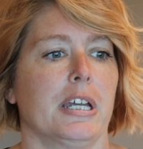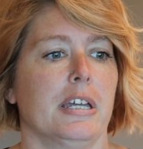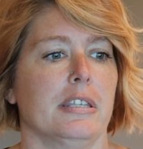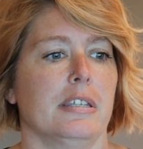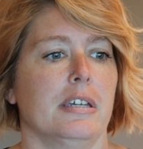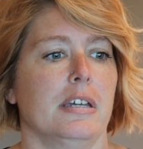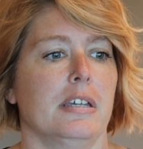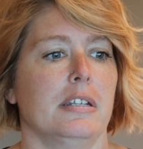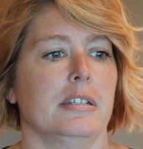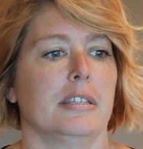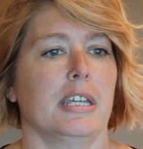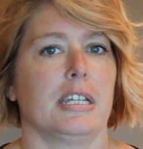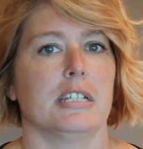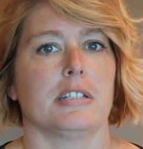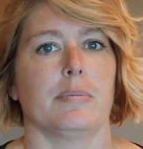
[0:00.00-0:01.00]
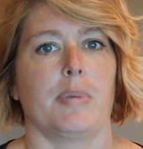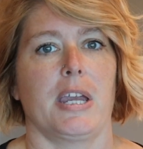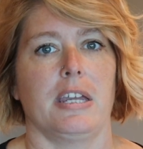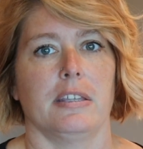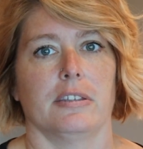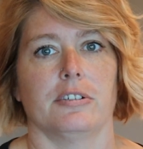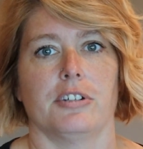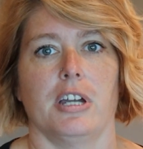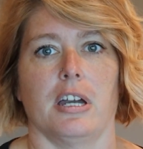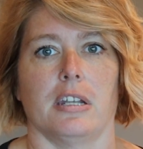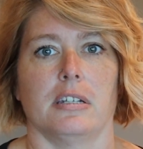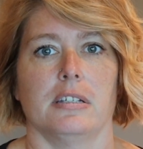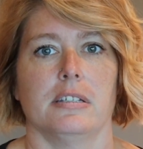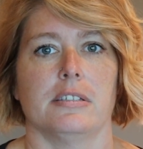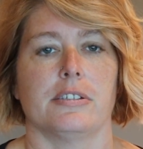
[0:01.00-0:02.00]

And then they get to paint and they're done.